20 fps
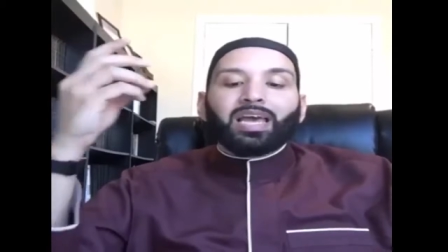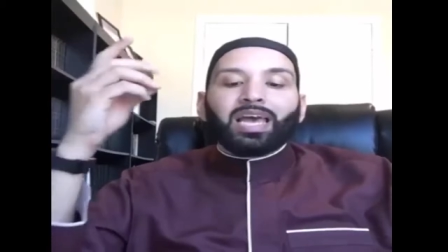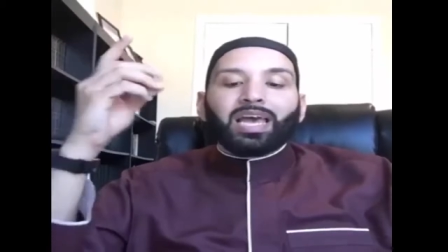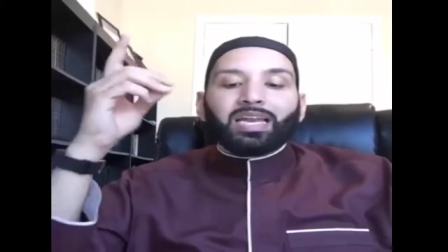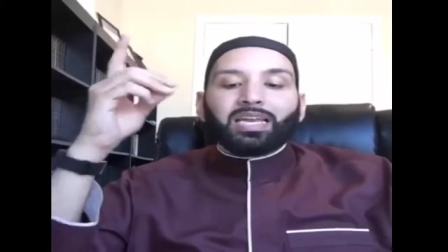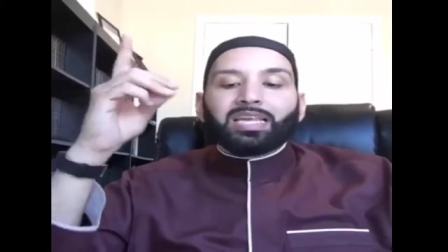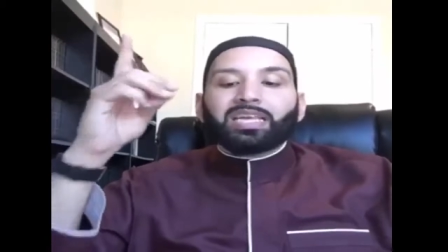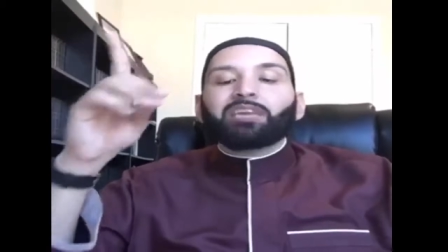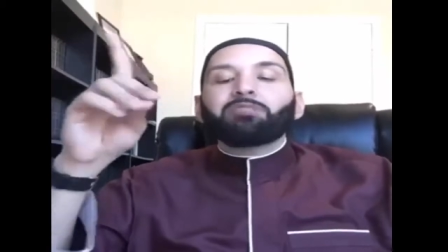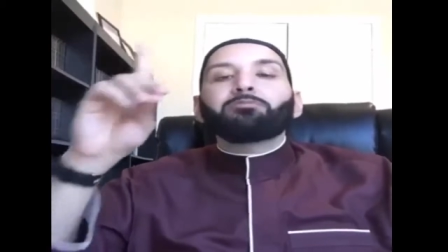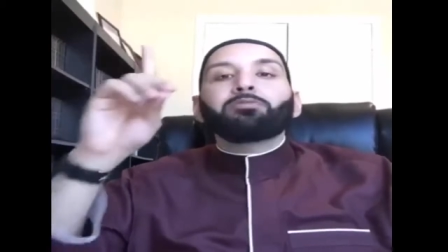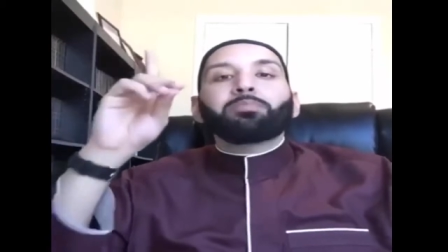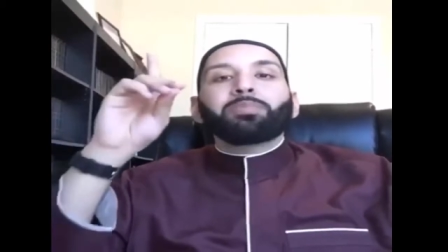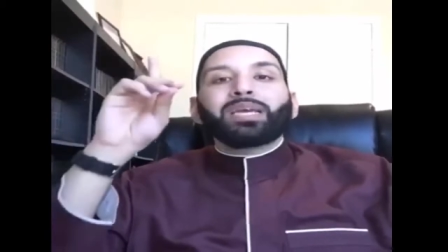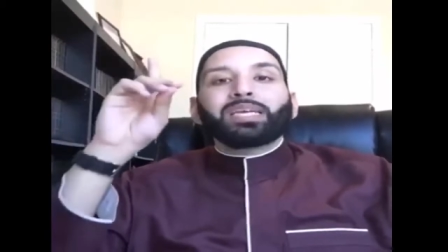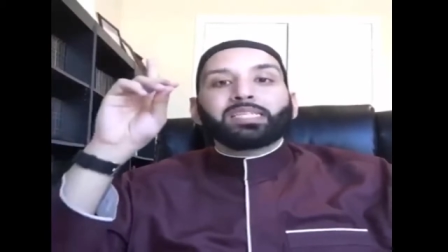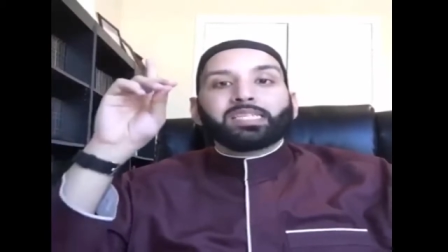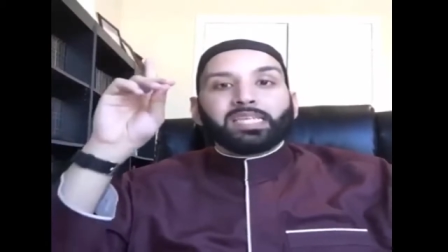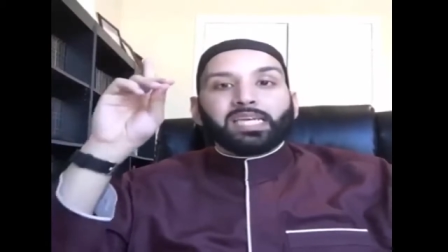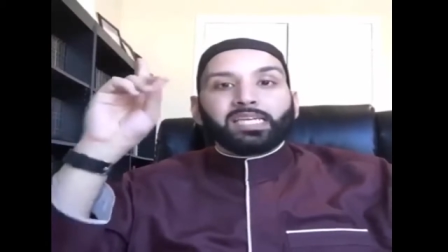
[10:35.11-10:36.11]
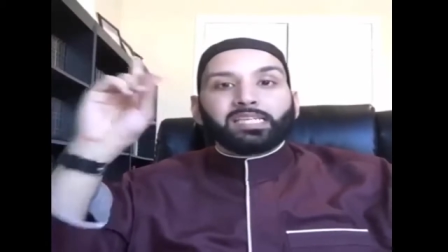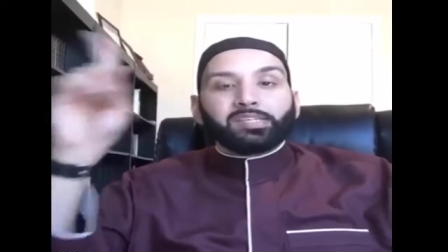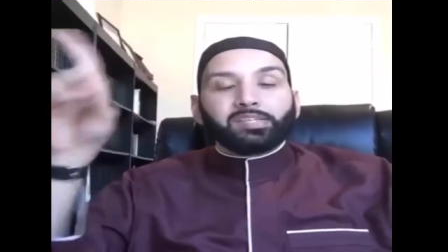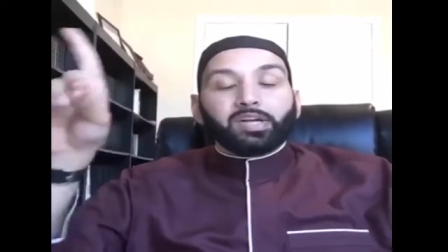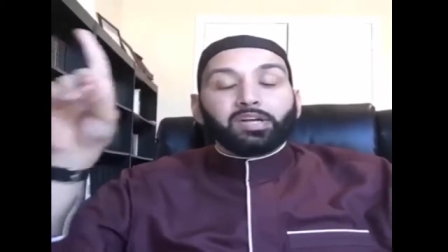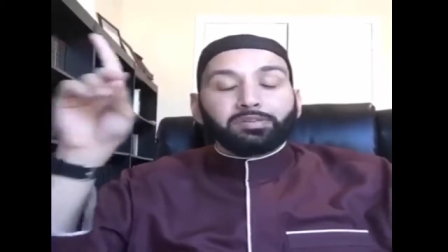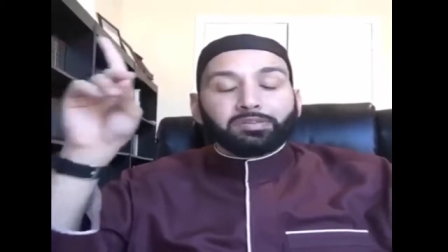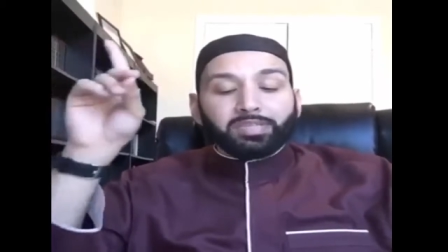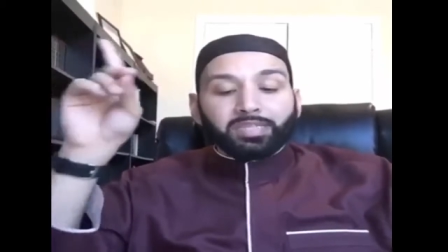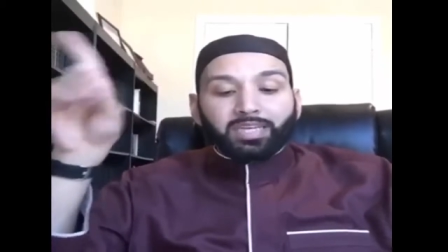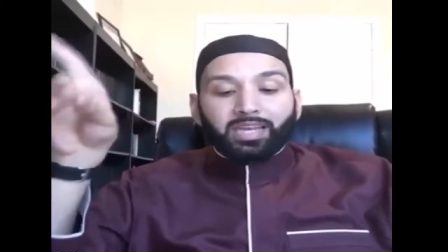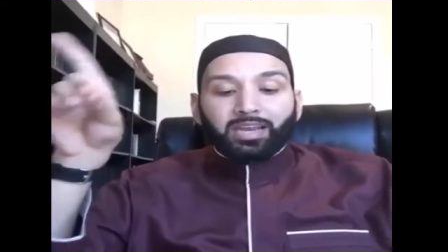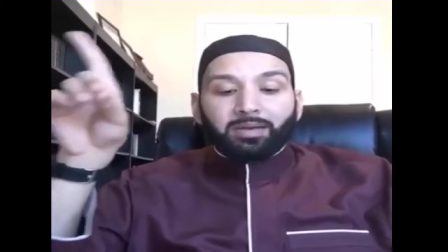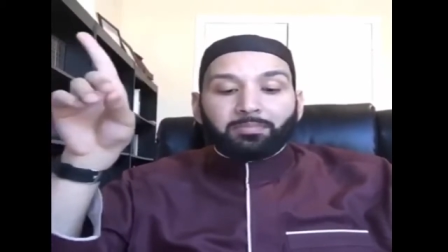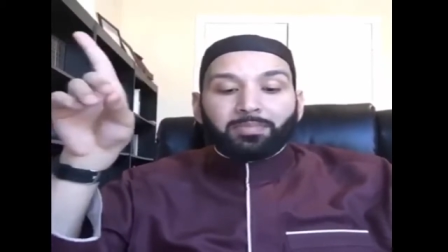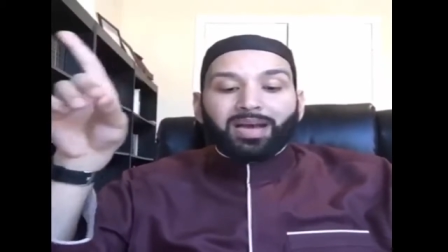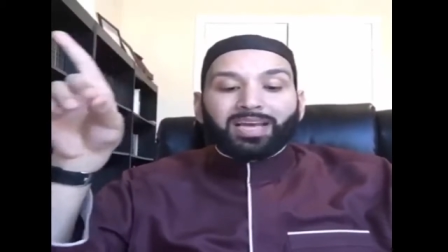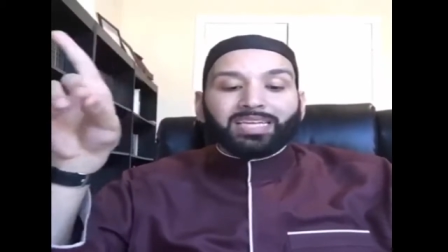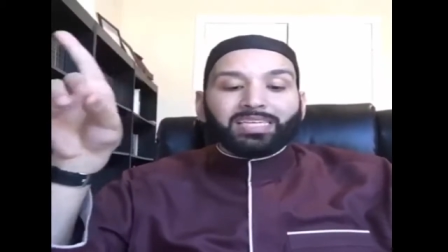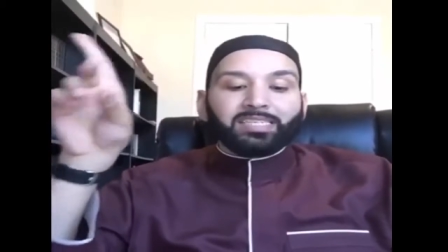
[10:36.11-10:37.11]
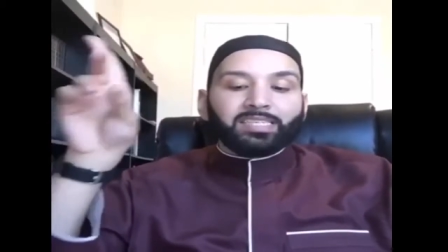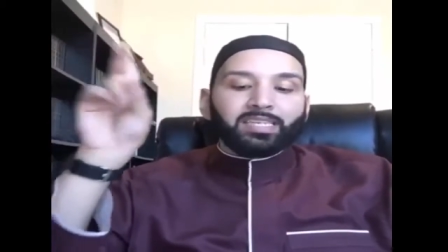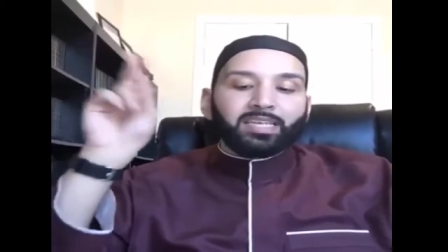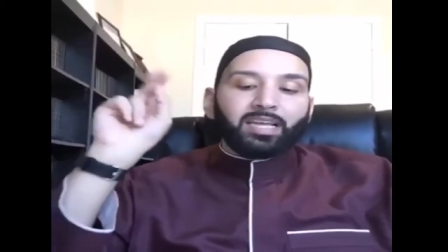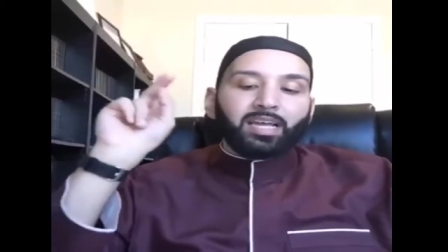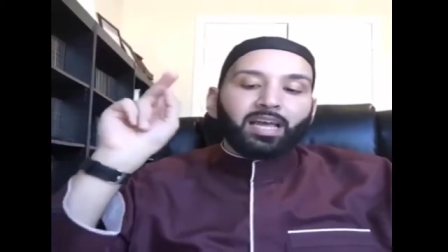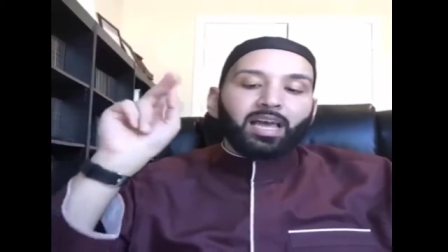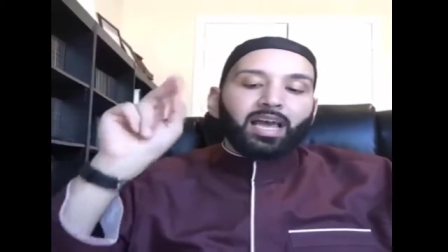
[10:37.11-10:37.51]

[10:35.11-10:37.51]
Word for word: and He remains exalted in might